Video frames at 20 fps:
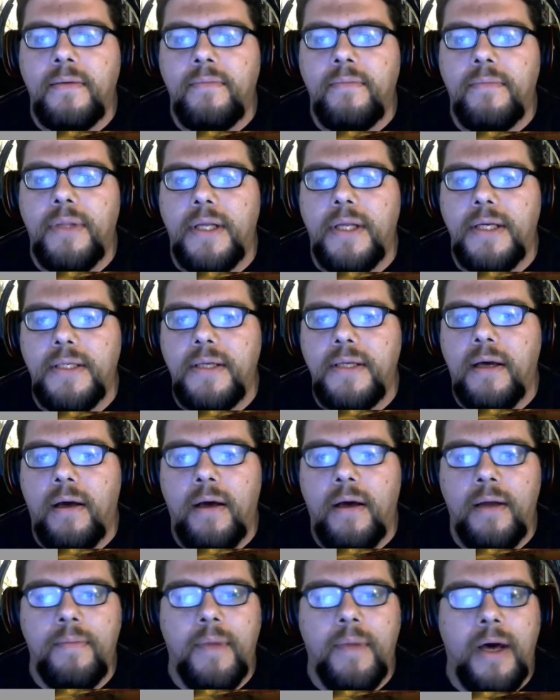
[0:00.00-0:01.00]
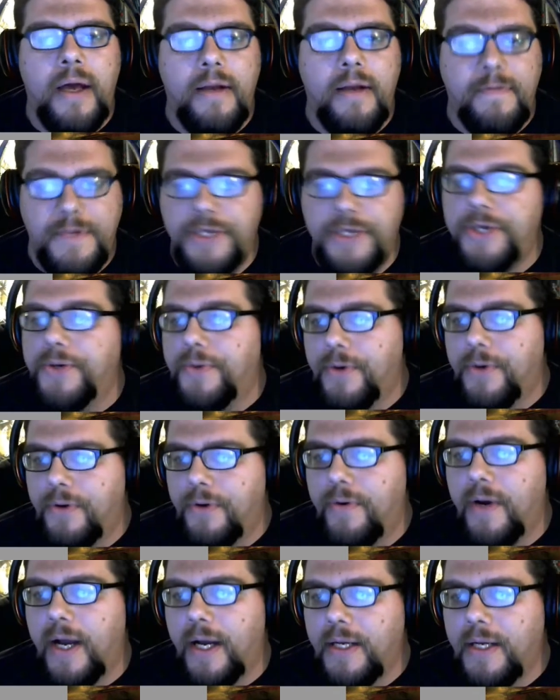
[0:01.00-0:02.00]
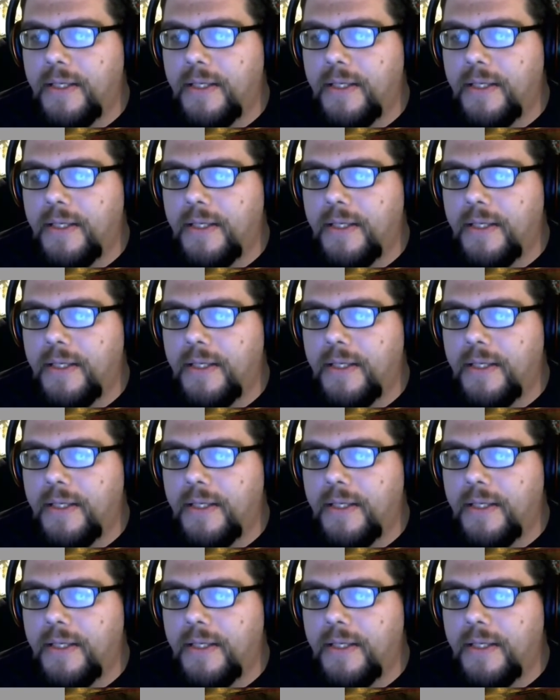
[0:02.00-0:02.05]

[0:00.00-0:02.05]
plus con mod of 2. Correct.